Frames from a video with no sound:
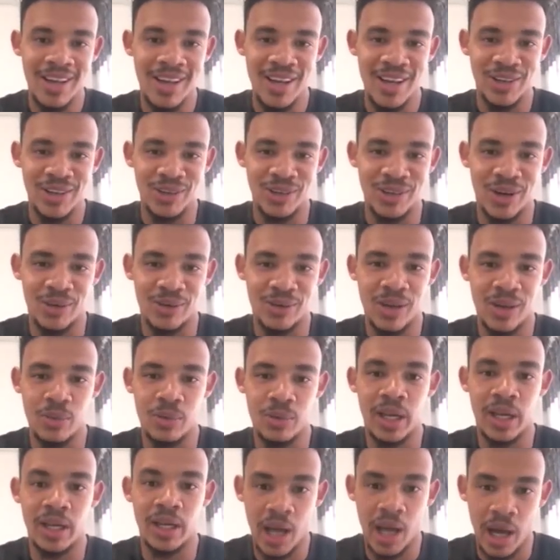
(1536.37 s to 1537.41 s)
you know, they would
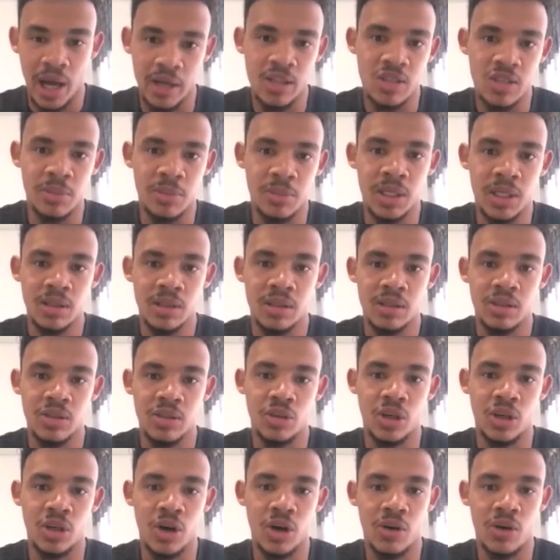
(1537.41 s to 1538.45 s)
encourage me. You
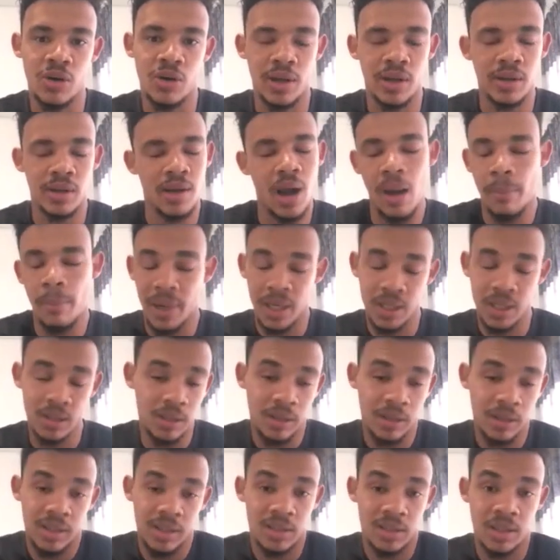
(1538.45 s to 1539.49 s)
know, up
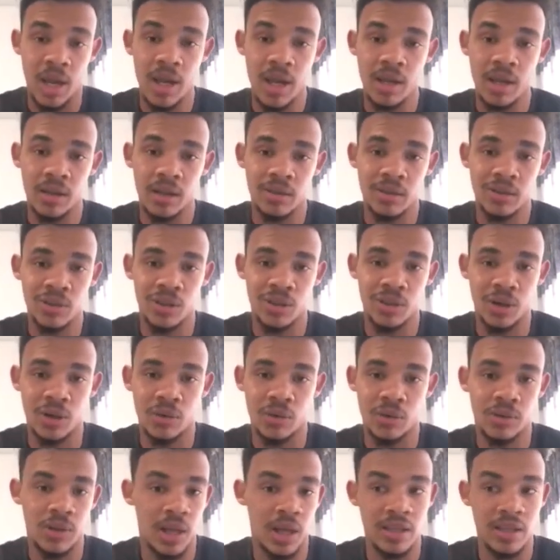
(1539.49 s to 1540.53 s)
until this day, you know,
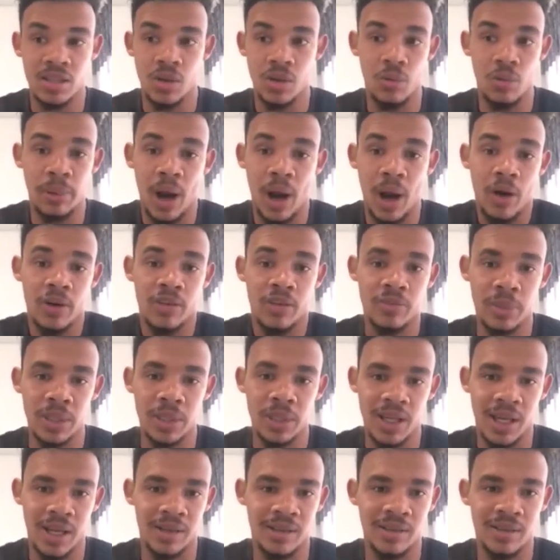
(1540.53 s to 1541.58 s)
they're so proud of me,
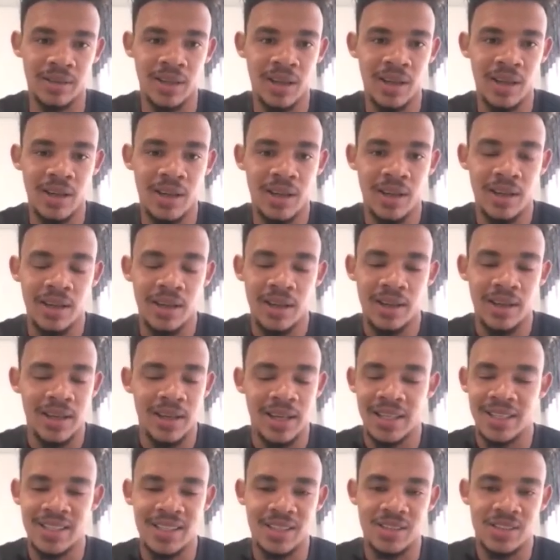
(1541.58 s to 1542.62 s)
and
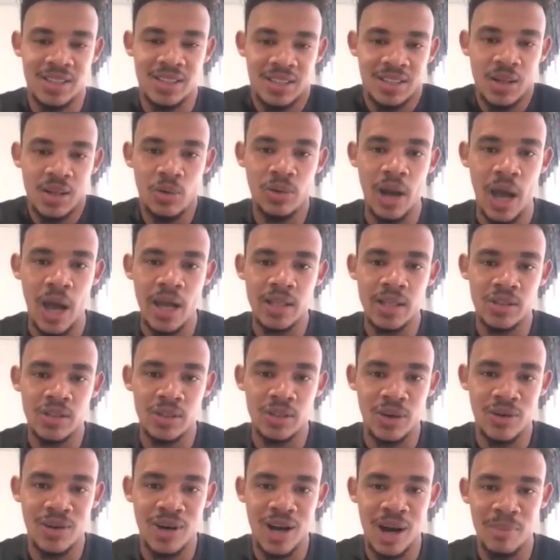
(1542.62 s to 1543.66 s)
it's just so nice, you
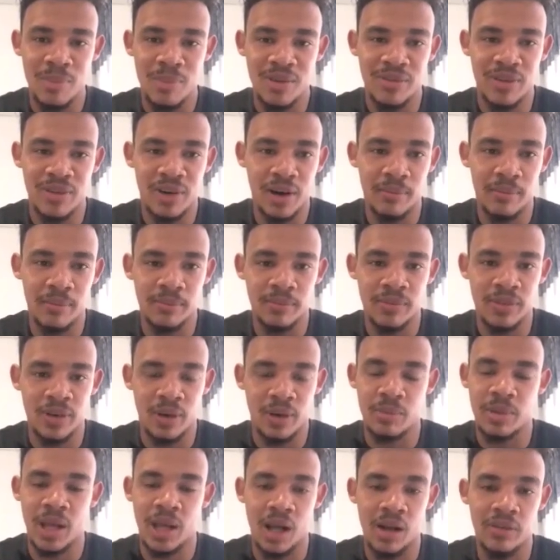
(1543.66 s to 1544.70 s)
know, coming from
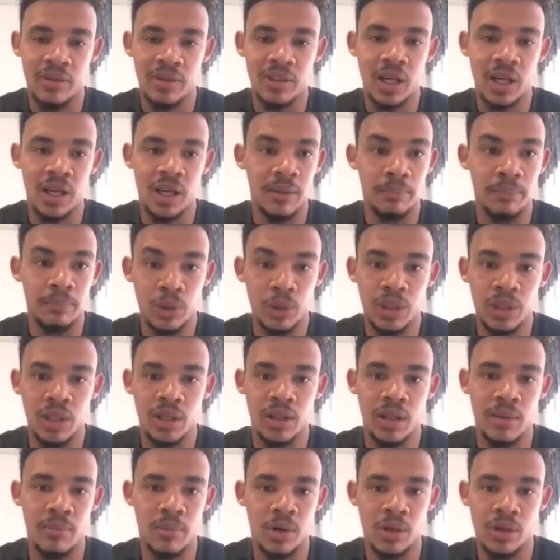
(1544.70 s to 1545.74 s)
from Gelvandale and putting
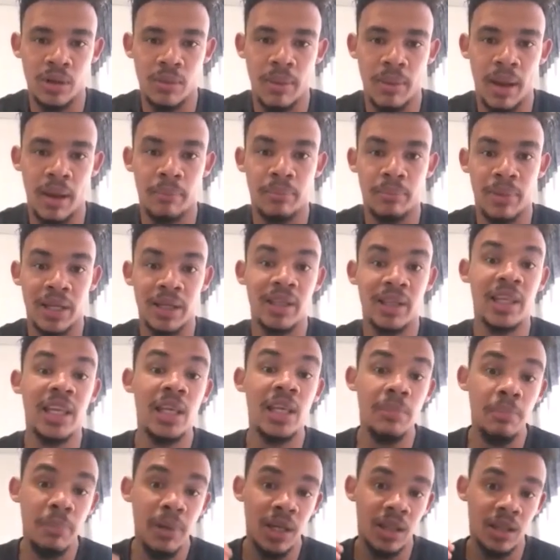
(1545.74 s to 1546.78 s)
them on the map and
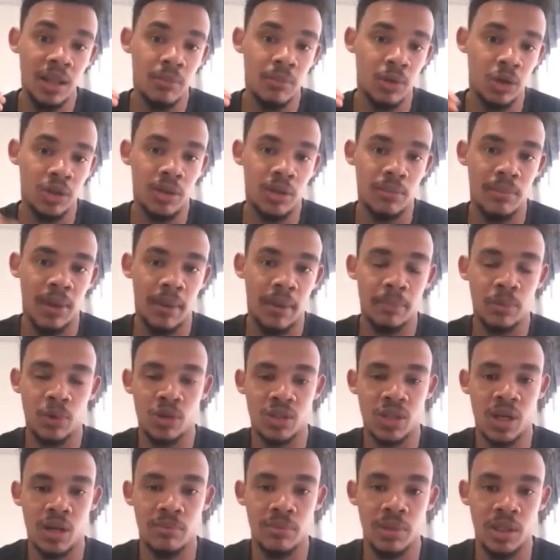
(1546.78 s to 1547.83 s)
keeping them on the map. Because
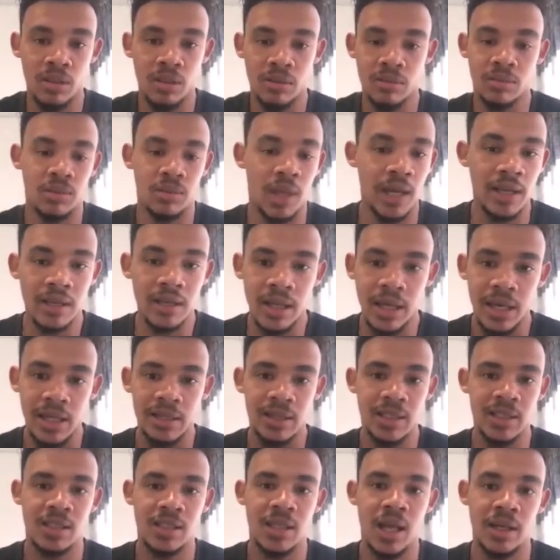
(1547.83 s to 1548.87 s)
I mean, Daine Klate
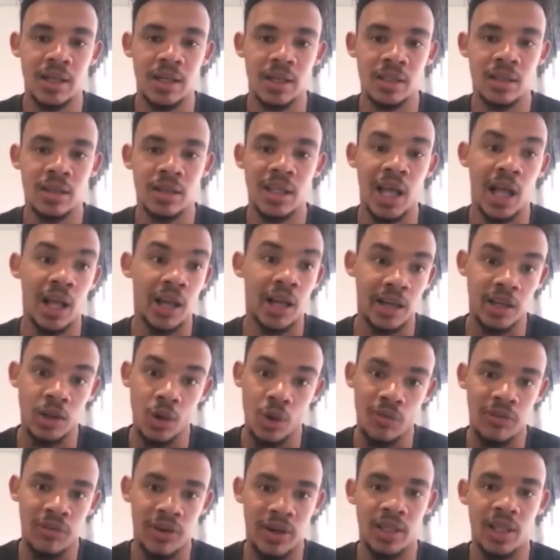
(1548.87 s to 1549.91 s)
has done it, yeah, Rio
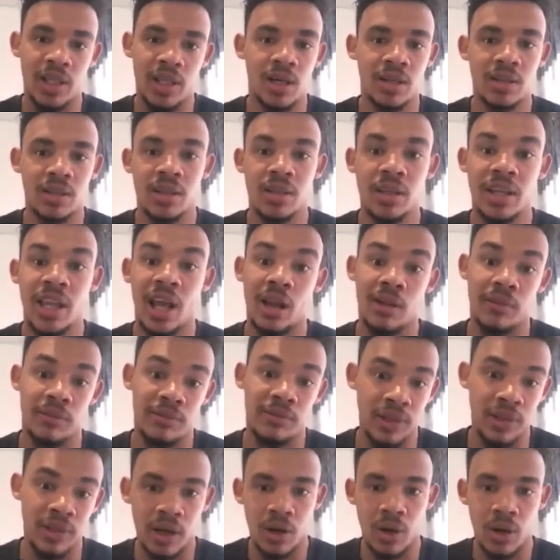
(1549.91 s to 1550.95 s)
van Heerden,
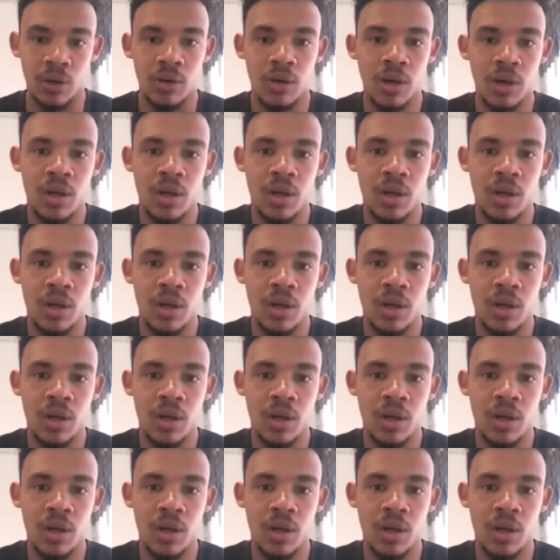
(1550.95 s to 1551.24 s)
Alviro,